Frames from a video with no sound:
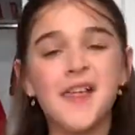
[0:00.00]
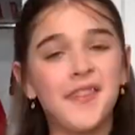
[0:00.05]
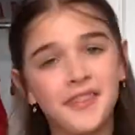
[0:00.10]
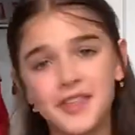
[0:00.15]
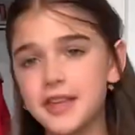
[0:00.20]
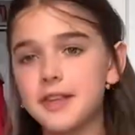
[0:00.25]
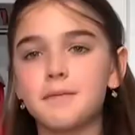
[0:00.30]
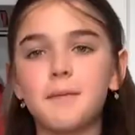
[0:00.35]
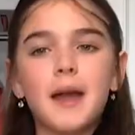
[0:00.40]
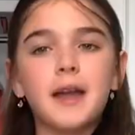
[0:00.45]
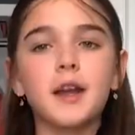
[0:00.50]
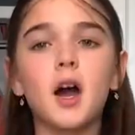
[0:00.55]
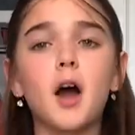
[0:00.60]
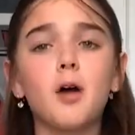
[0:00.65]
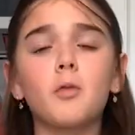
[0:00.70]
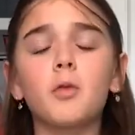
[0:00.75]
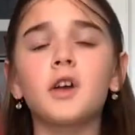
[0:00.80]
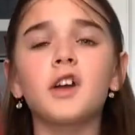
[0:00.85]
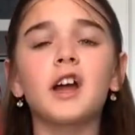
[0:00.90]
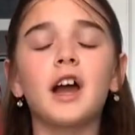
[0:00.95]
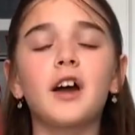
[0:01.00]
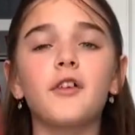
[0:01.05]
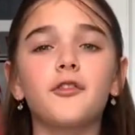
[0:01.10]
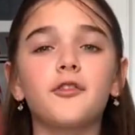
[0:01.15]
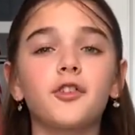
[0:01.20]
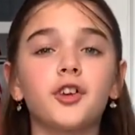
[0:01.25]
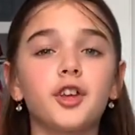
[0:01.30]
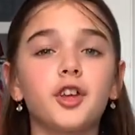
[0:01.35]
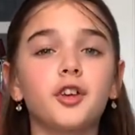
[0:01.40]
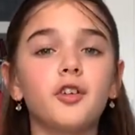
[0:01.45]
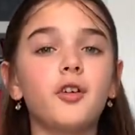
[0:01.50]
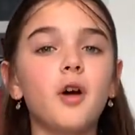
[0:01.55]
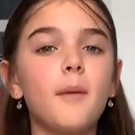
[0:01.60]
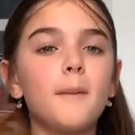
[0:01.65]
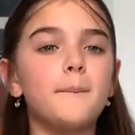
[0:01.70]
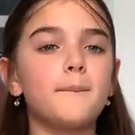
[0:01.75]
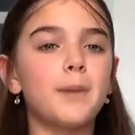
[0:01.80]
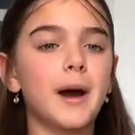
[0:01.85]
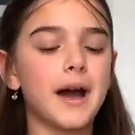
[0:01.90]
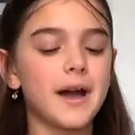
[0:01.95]
These might not work out for you,
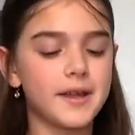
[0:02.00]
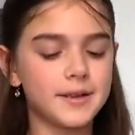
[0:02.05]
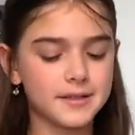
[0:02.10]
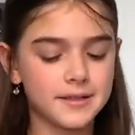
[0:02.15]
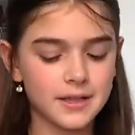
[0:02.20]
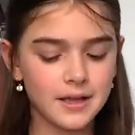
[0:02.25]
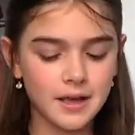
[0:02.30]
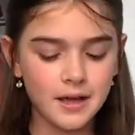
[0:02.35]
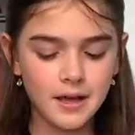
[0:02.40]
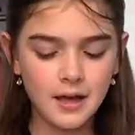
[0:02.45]
but